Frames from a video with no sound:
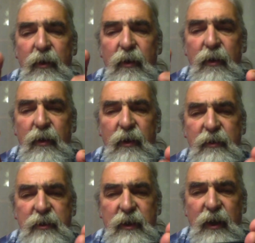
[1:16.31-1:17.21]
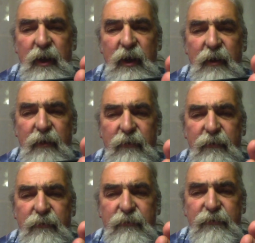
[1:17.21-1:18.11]
that's the
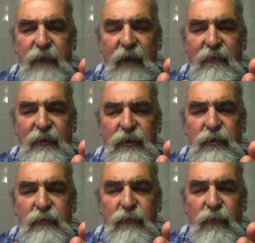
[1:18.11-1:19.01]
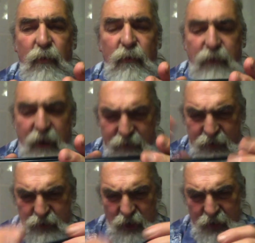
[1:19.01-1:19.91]

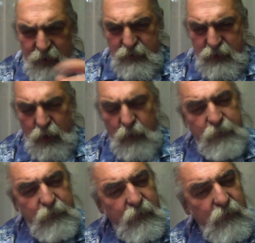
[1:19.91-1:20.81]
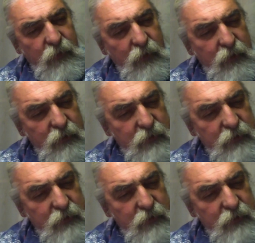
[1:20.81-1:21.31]
5-inch length or so. Is